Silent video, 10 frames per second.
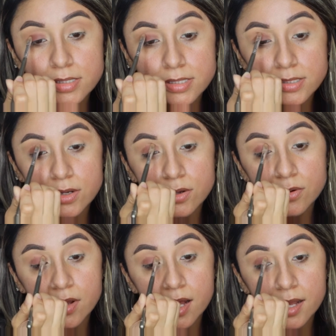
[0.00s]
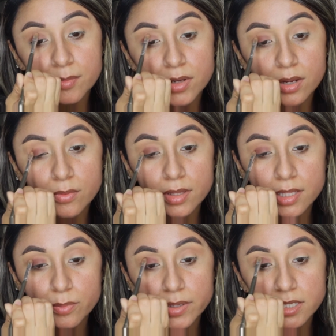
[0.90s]
So I'm not
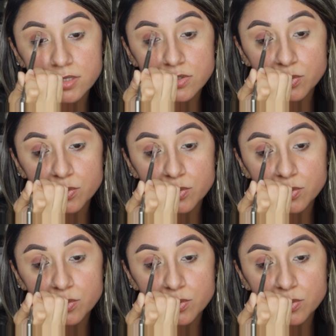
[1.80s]
really being too